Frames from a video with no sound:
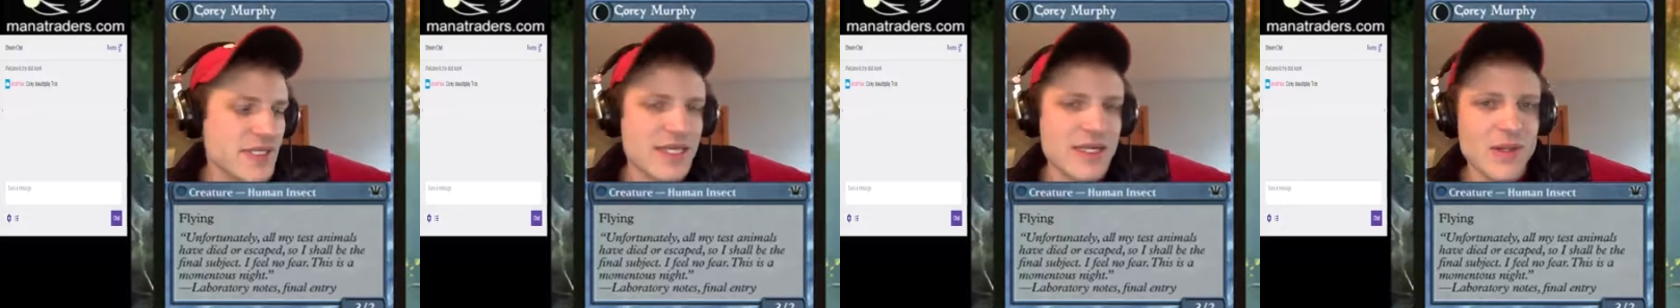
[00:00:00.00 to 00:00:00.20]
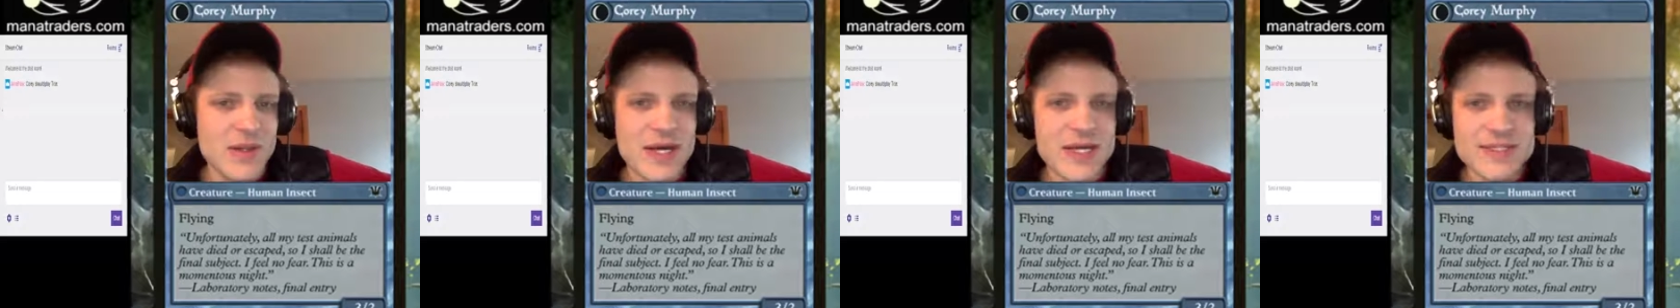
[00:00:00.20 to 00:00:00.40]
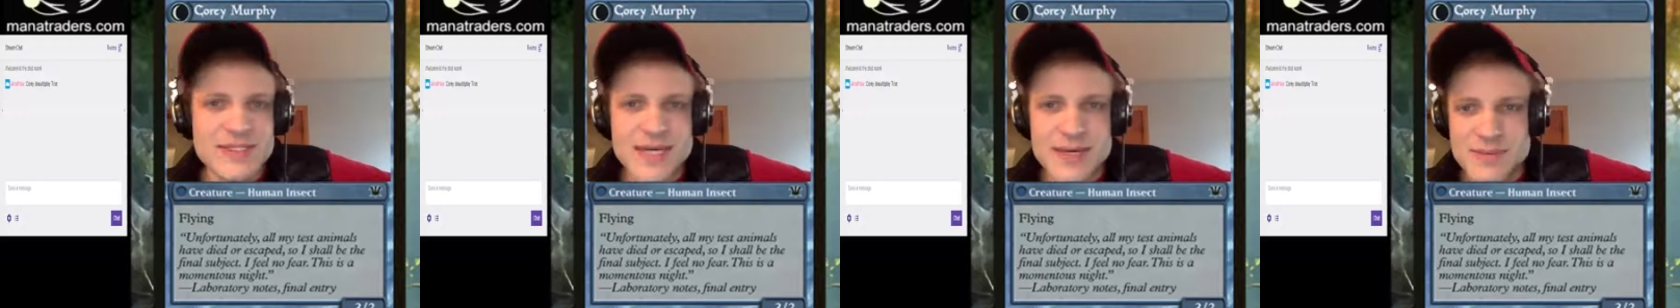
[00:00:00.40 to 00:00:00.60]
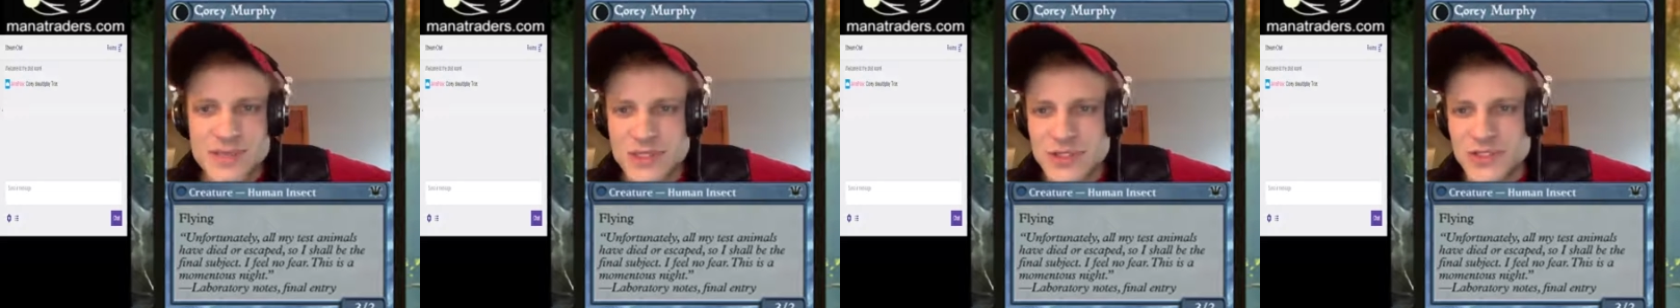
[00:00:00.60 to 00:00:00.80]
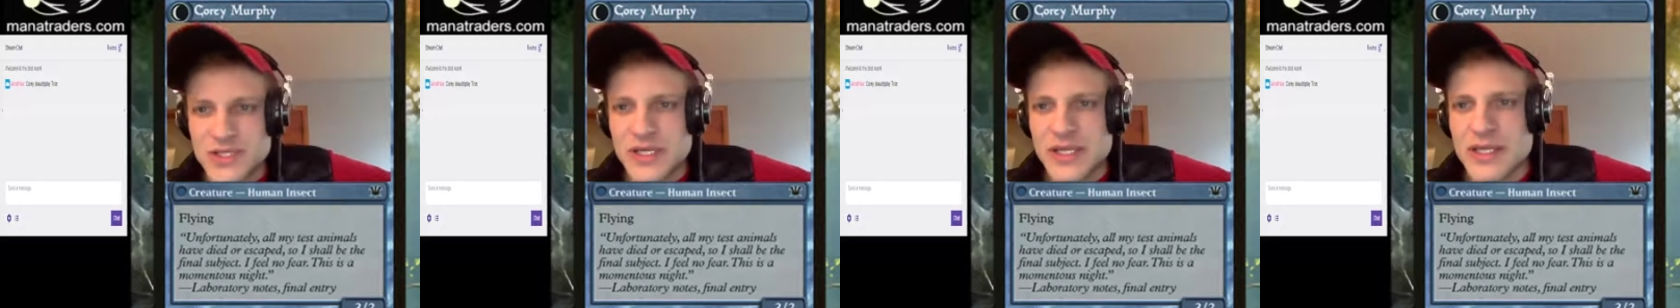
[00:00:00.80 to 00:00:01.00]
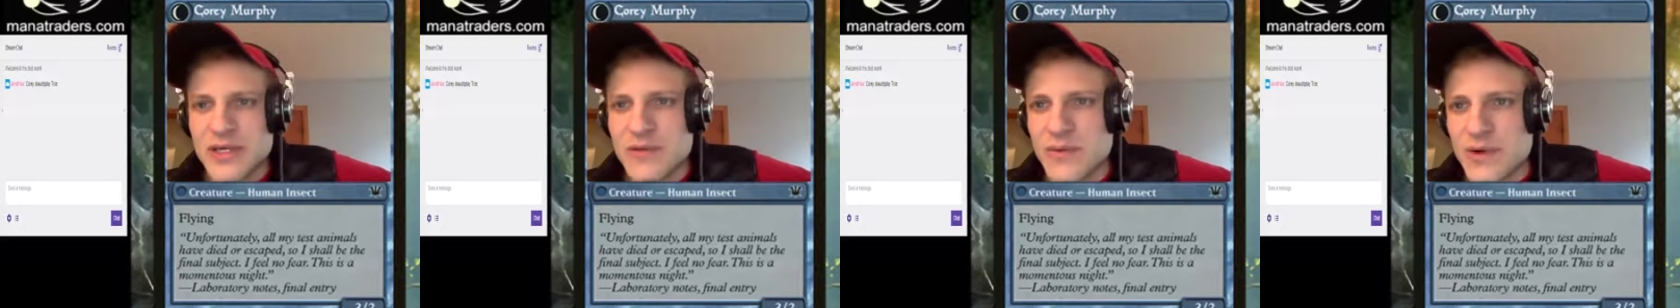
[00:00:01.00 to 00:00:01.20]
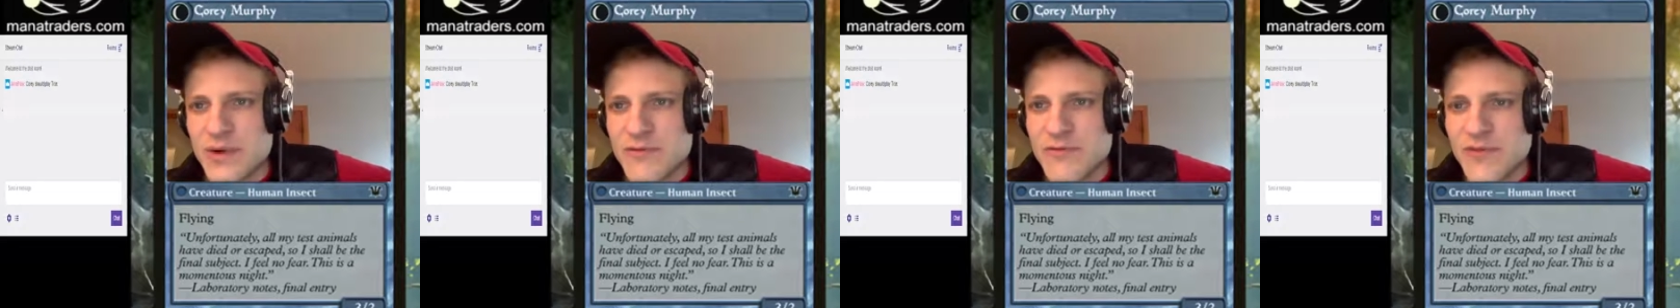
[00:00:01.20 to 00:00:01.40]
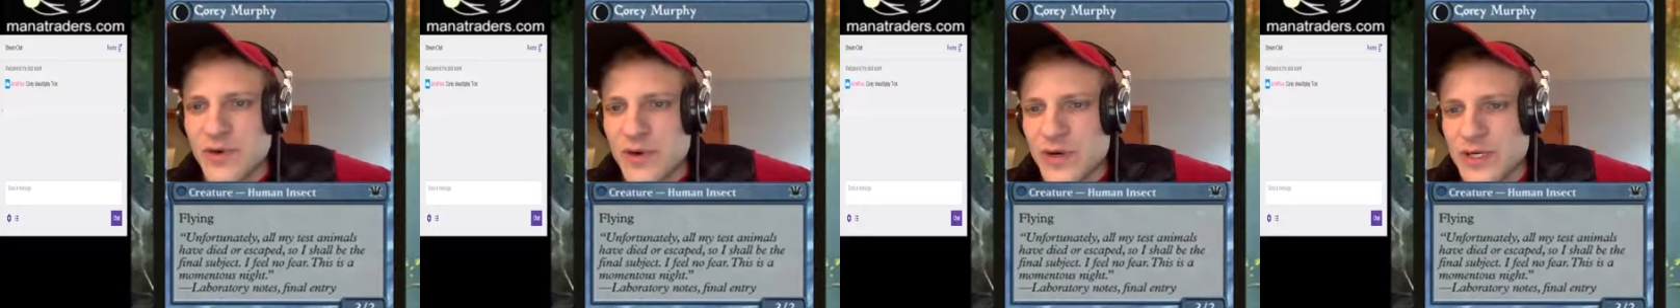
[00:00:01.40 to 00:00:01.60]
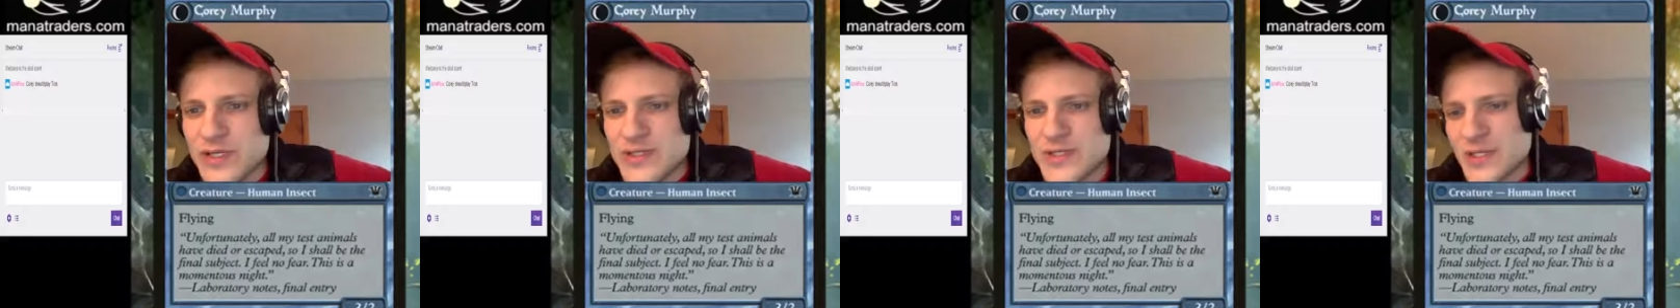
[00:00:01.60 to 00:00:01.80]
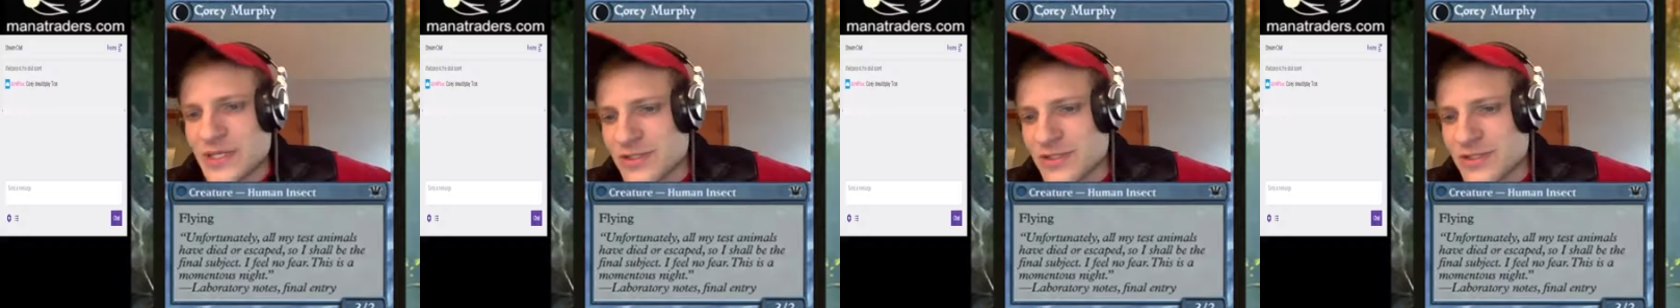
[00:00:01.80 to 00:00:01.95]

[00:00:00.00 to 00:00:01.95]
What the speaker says: and a lot of times I'll draw like 1 forest and like